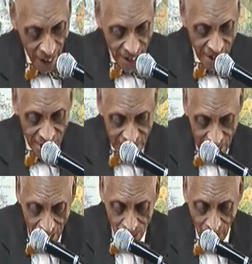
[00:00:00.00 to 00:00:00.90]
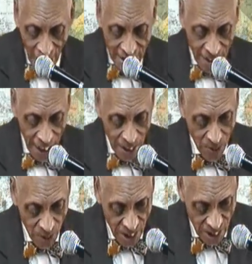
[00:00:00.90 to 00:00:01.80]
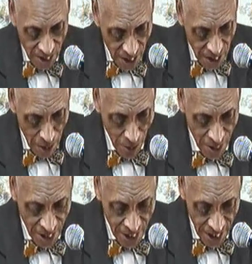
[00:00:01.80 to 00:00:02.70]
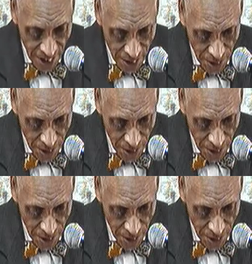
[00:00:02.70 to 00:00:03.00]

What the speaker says: This satisfaction has reached such a percentage